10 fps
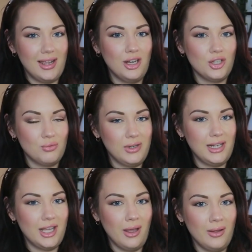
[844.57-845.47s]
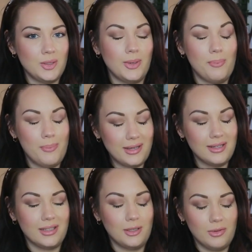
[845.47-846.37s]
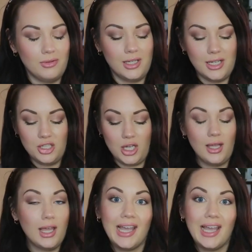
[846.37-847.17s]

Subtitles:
it looks really cozy, but I bet it's going to be really itchy.